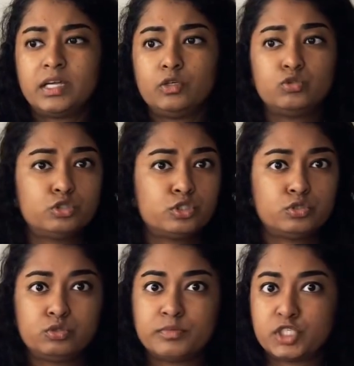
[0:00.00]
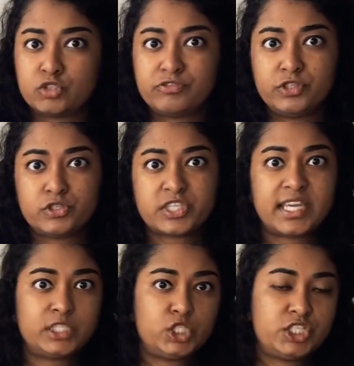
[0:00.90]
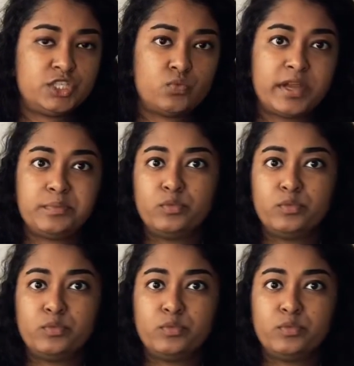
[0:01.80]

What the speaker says: but don't show too much of your sketches,